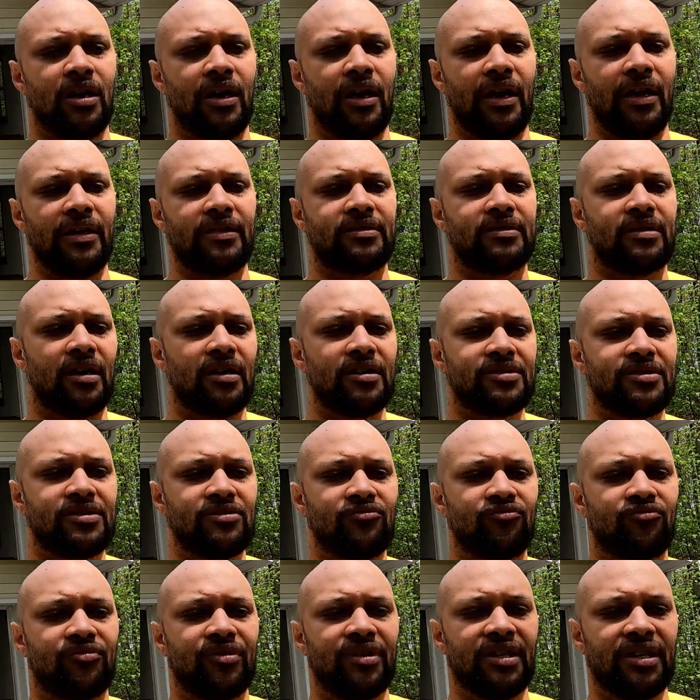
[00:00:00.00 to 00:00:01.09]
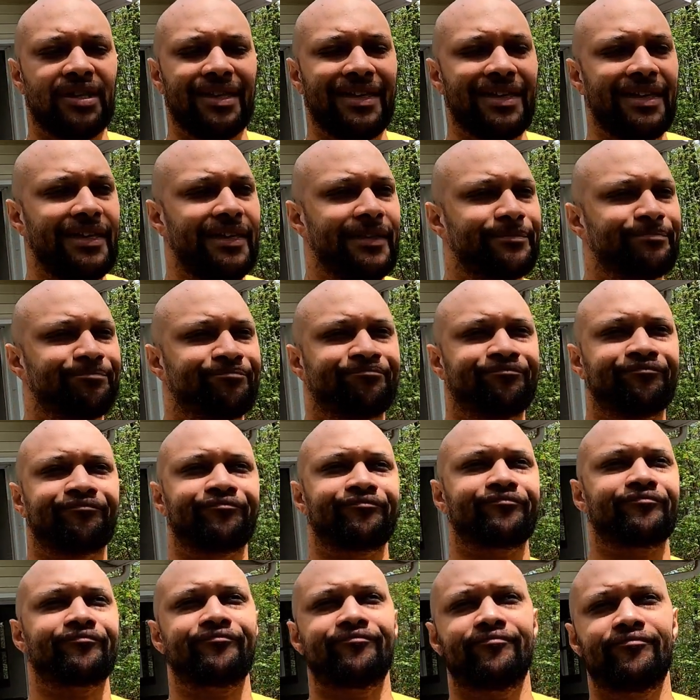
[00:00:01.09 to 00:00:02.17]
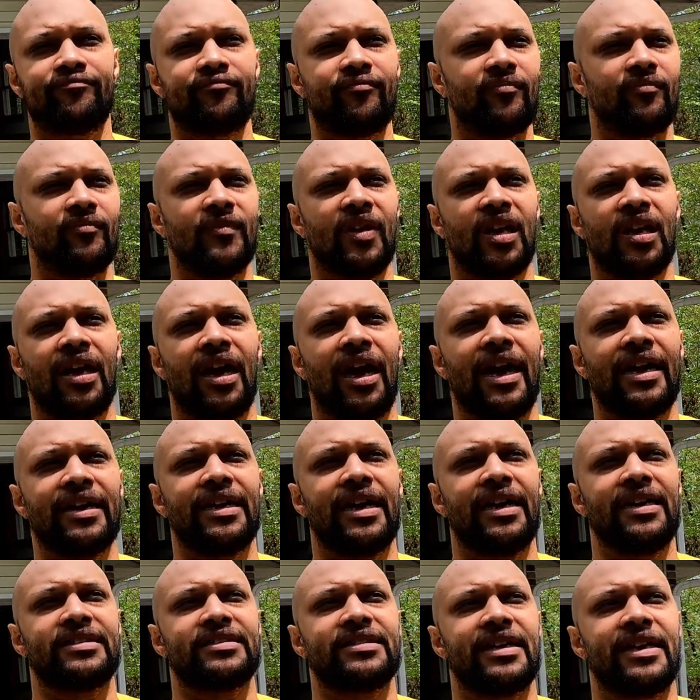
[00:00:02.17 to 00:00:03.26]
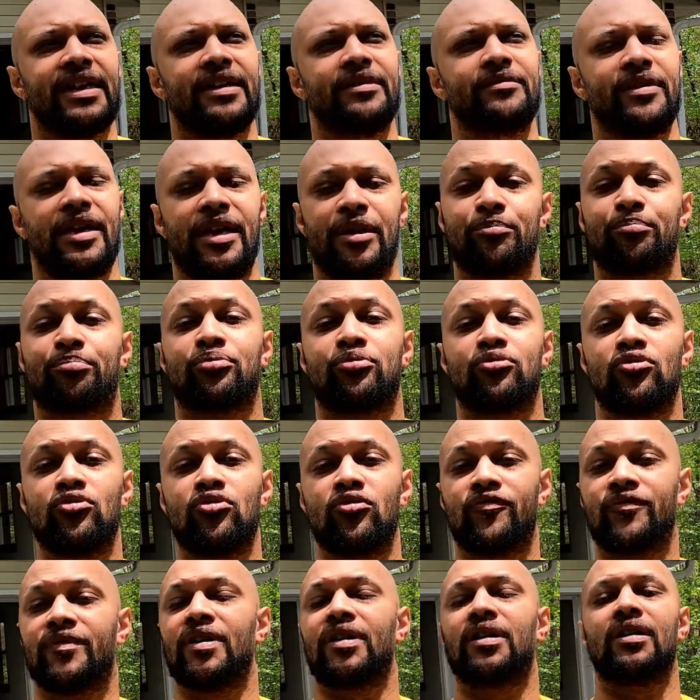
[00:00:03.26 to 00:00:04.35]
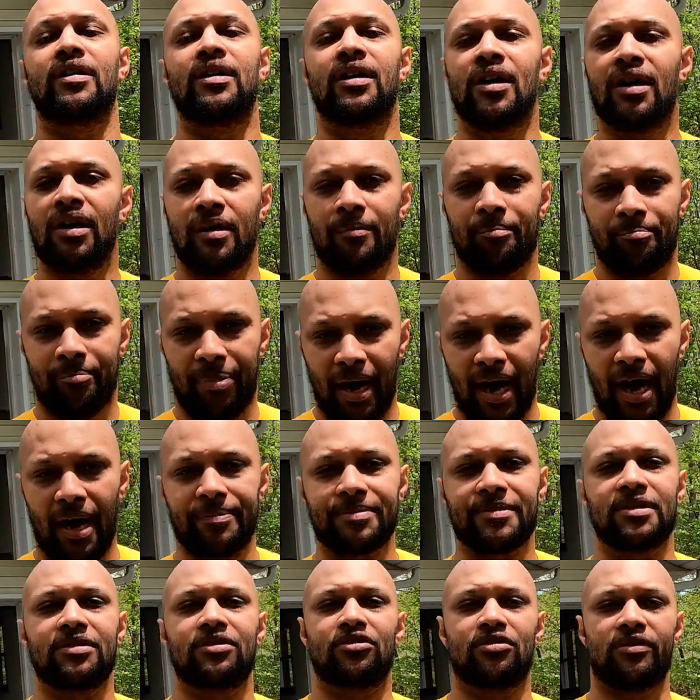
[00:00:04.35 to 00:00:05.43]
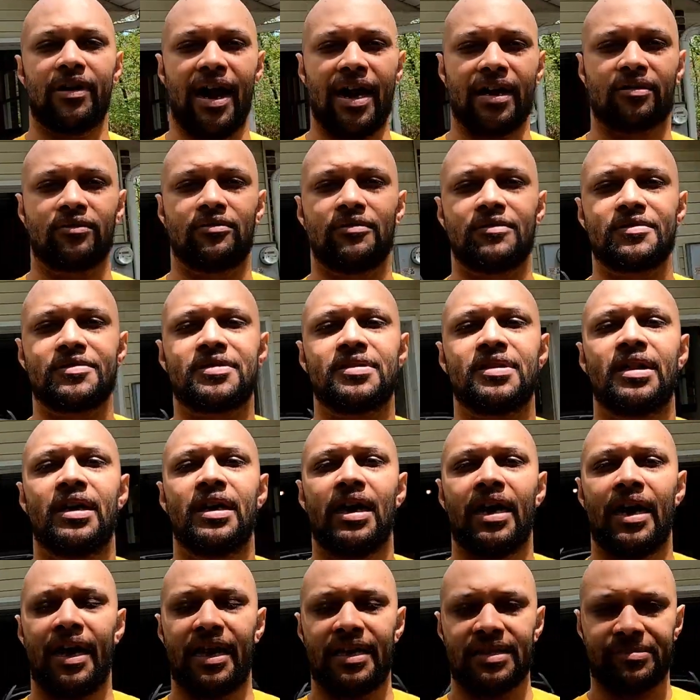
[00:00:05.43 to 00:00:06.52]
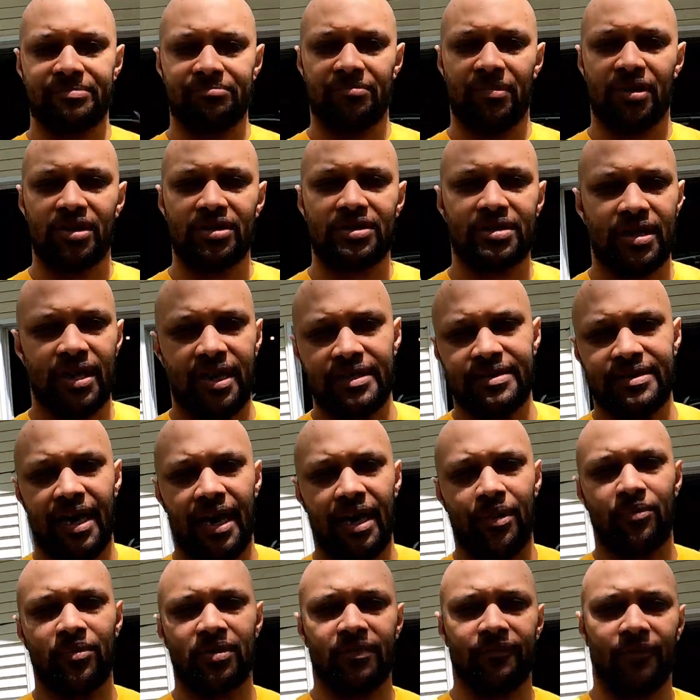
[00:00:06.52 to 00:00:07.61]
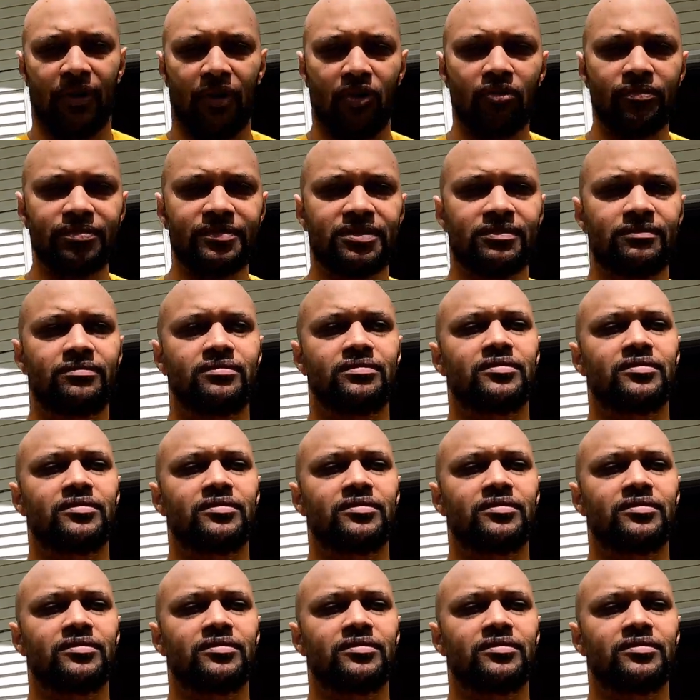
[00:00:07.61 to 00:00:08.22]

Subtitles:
It doesn't really, I guess, improve the pops and crackles as much as I would have hoped.